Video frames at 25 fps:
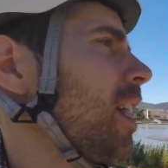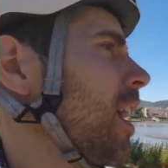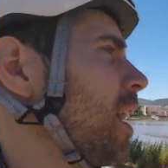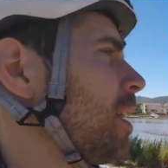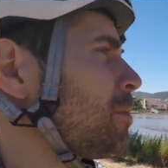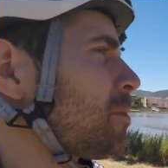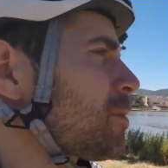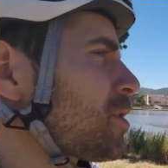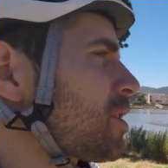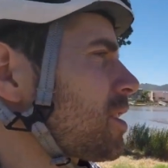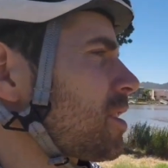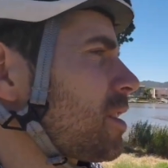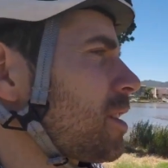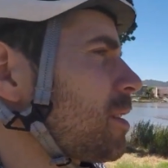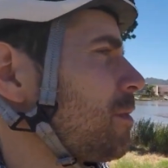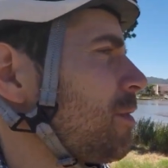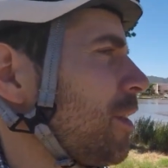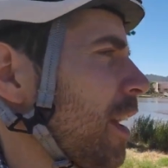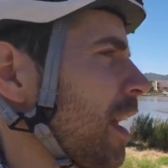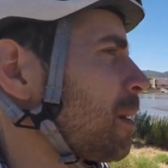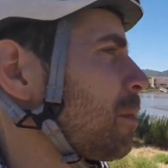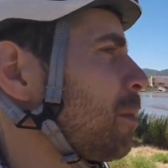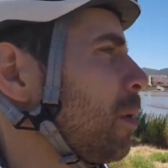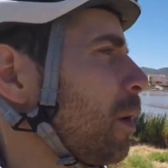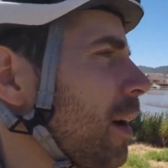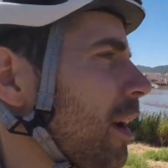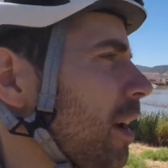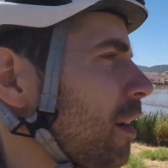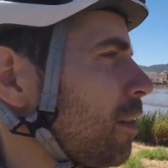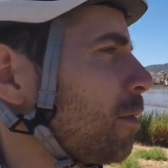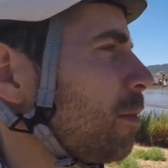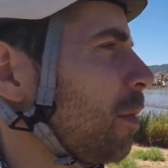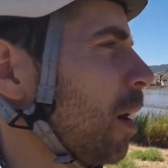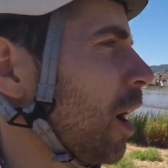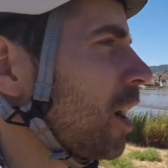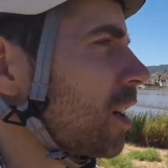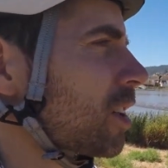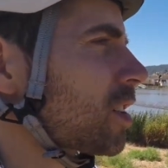I'm just a fanboy
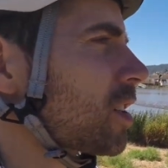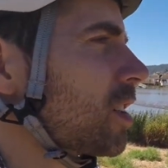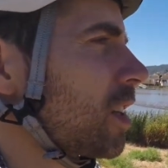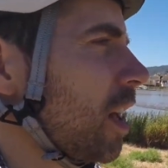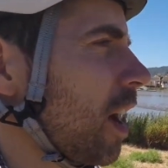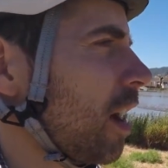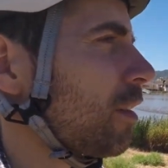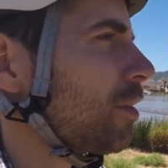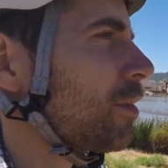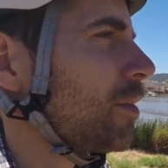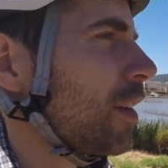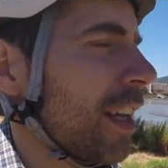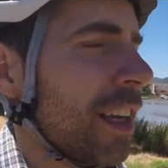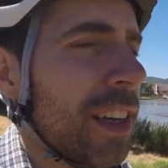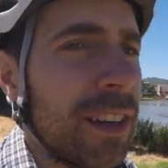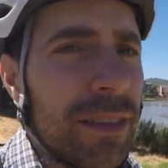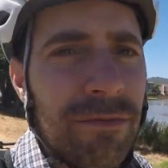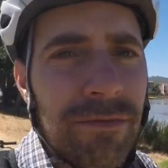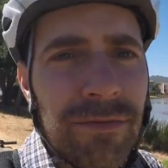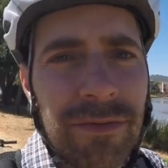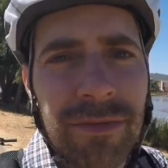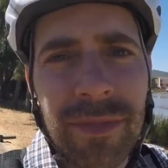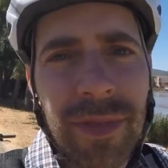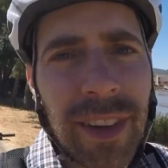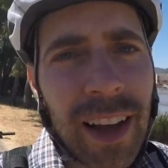of Bosch stuff, and yeah.